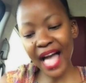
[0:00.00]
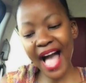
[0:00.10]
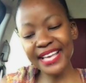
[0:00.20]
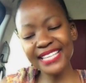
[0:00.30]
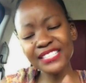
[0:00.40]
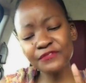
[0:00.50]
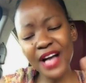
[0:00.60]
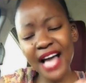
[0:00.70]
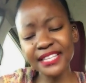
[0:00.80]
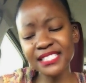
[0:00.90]
I guess it
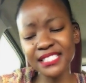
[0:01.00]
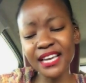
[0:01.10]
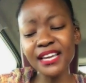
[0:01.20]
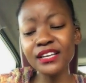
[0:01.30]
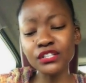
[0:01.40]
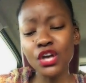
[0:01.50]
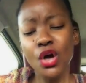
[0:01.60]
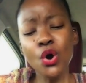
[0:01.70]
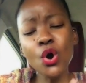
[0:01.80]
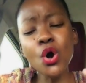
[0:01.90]
finally sealed
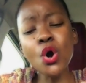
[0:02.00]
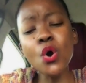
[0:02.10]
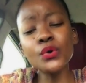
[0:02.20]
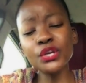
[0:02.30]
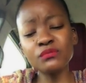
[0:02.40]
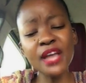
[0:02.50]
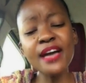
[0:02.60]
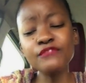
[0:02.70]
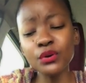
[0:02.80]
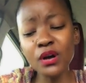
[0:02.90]
who you
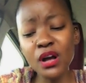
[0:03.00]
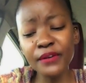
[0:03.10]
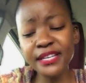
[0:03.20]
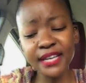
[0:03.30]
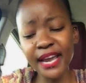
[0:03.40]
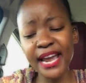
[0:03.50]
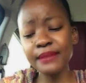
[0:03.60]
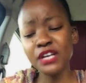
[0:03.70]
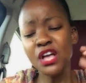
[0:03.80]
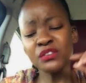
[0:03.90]
never were redeemed.